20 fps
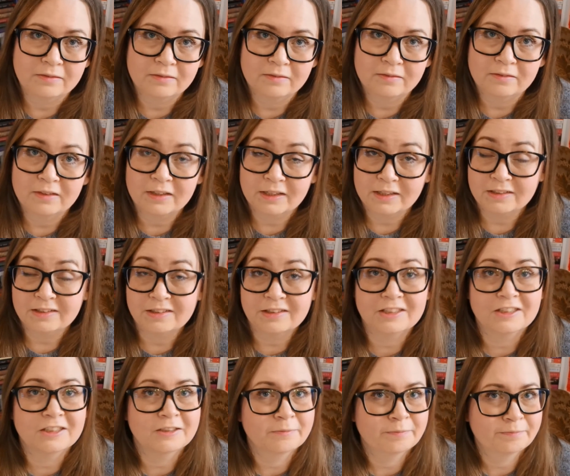
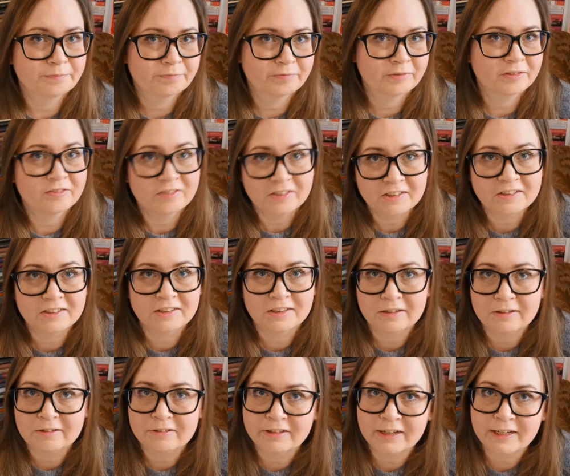this
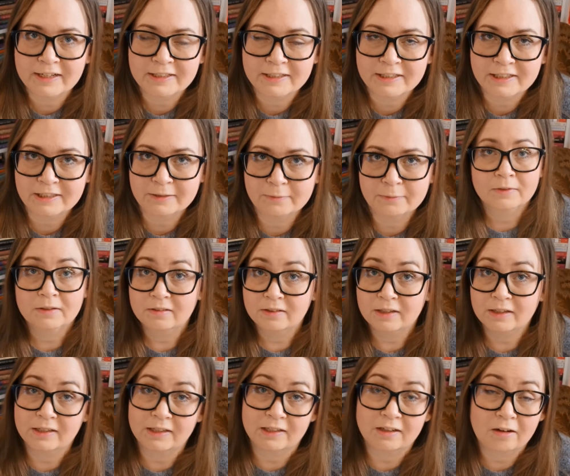physical relationship
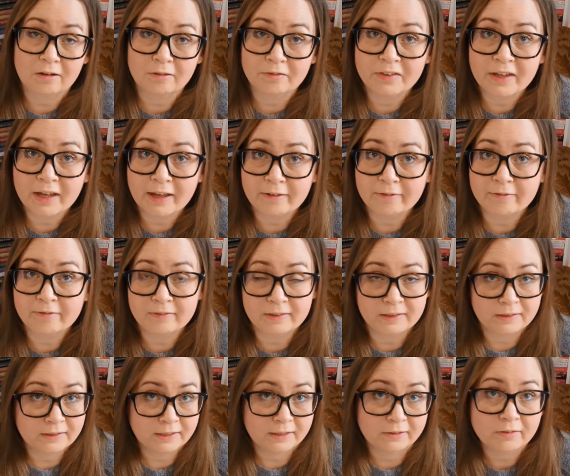that he can't have
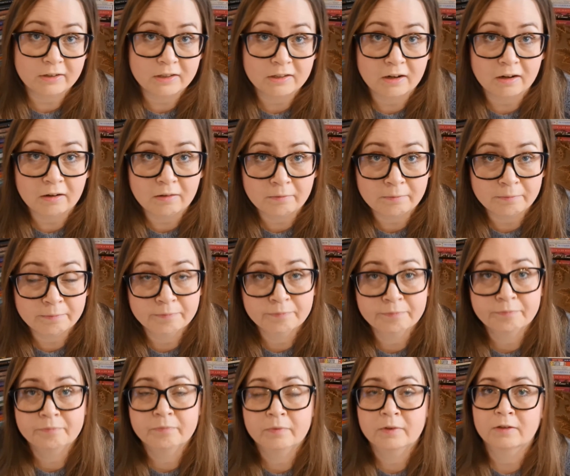with Edvarda
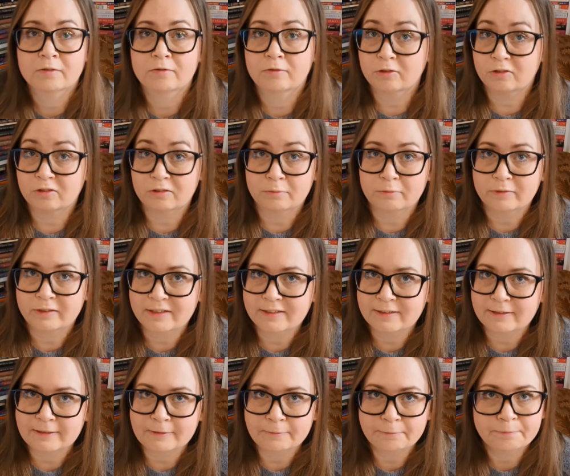for some
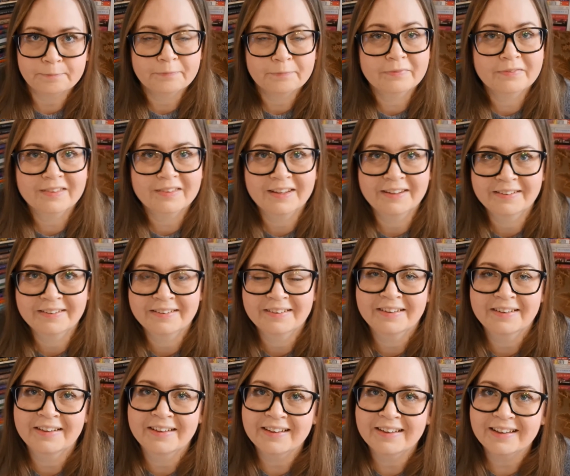reason.
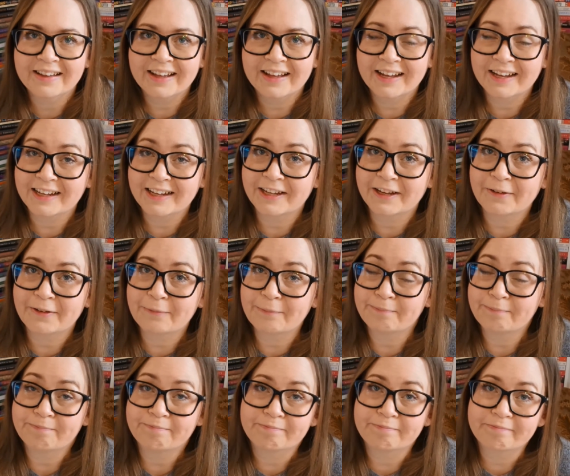
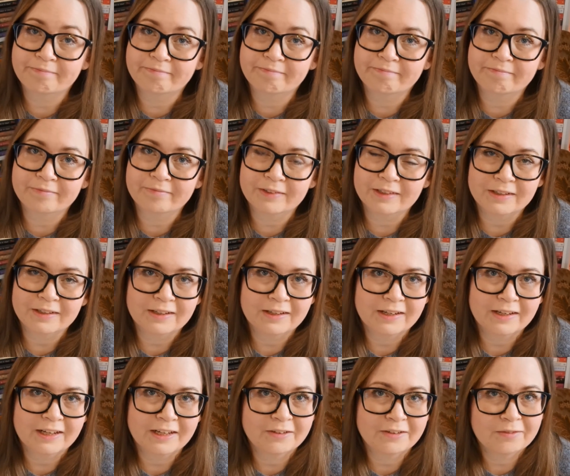And
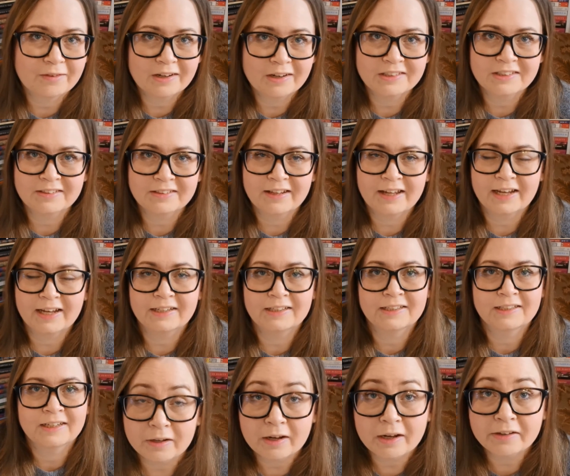why is
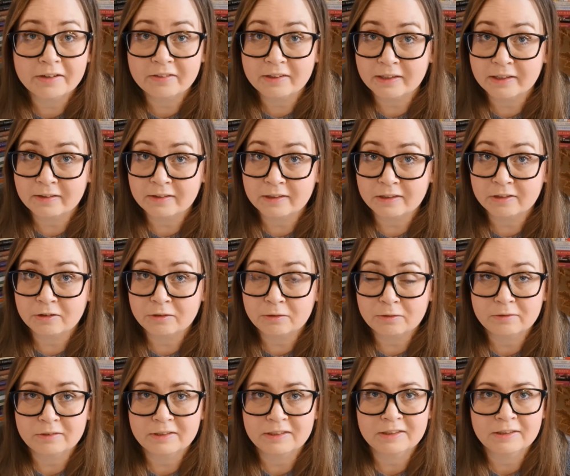that? I think there's
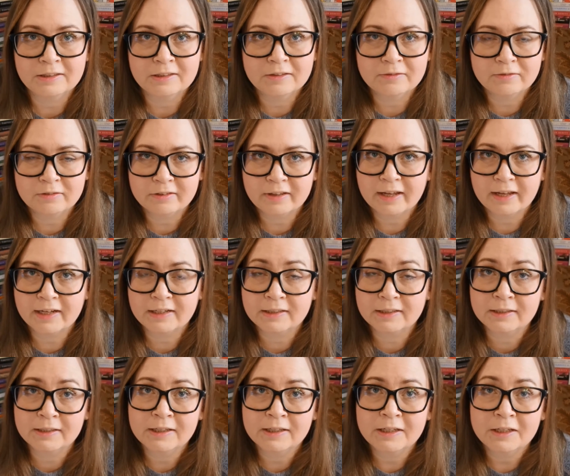two reasons for
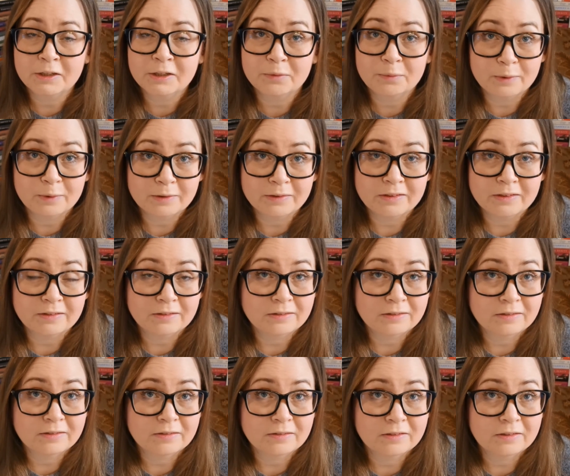that.
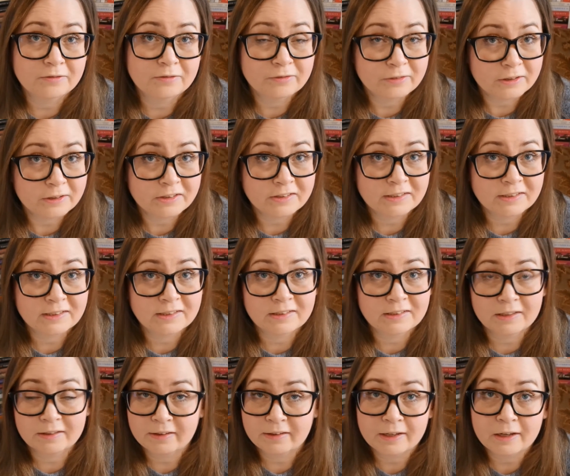The first is
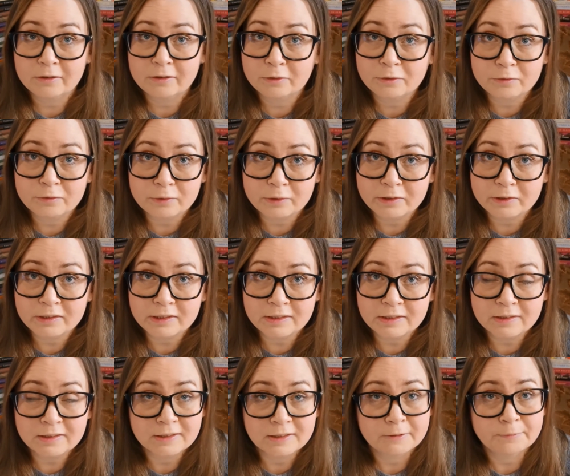that they are not
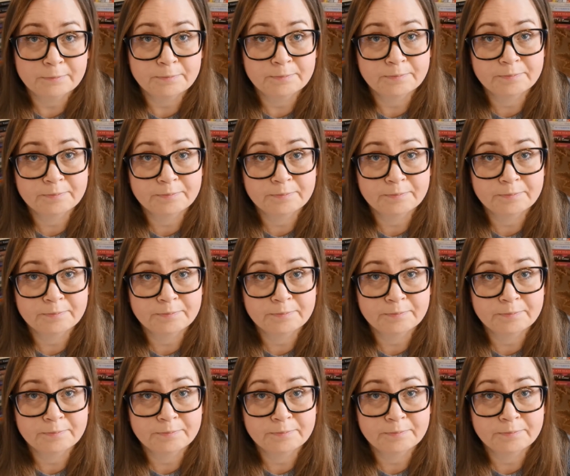virgins,